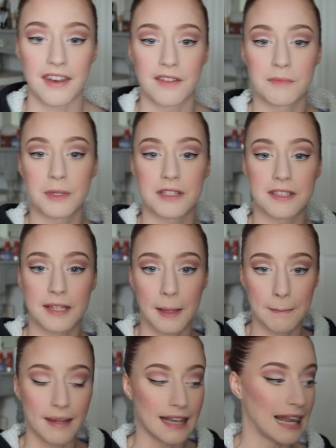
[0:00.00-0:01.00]
that I've put
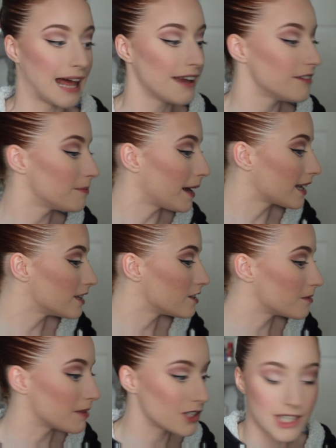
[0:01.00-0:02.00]
some life back
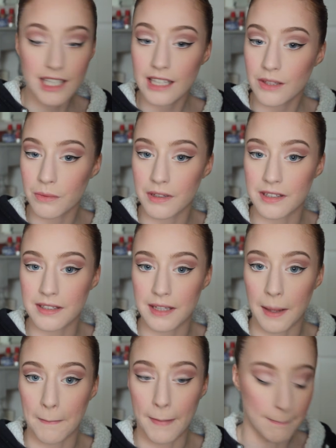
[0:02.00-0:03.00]
into my cheeks with
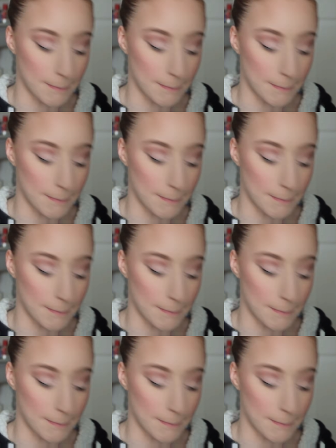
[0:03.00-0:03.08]
some